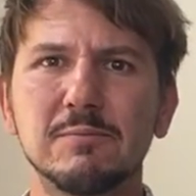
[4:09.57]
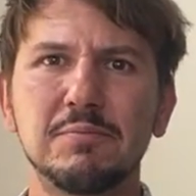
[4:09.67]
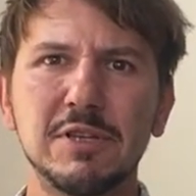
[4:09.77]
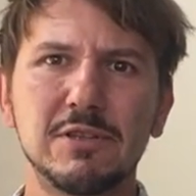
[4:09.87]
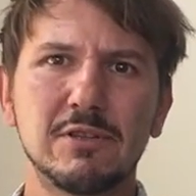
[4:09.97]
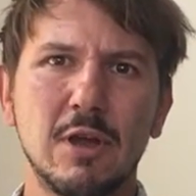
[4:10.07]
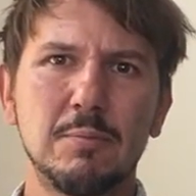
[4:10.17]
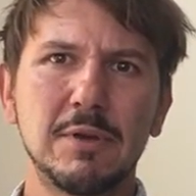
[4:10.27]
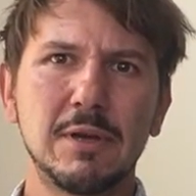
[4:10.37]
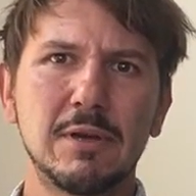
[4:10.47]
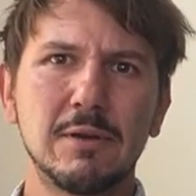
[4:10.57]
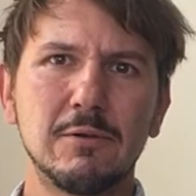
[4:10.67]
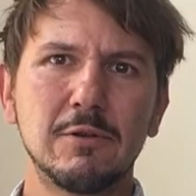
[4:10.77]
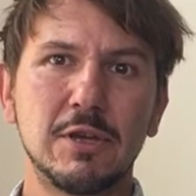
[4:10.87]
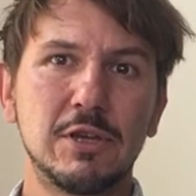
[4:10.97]
pitch a topic
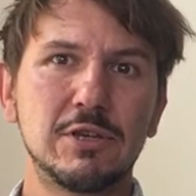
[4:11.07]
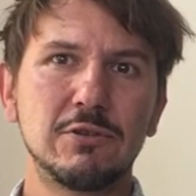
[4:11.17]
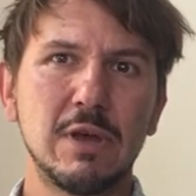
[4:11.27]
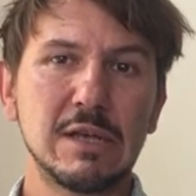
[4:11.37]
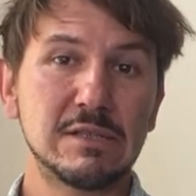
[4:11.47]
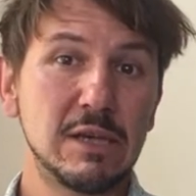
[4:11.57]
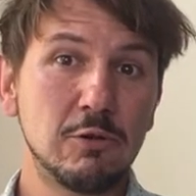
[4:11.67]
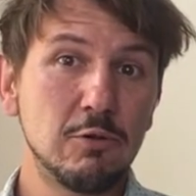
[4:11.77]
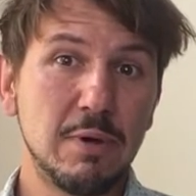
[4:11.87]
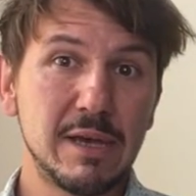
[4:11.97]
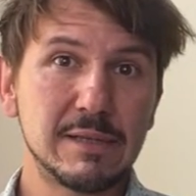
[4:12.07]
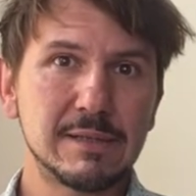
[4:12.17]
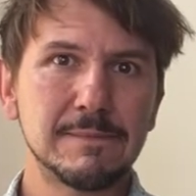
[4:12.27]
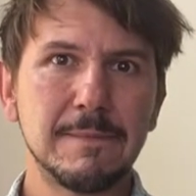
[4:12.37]
or issue and see who bites.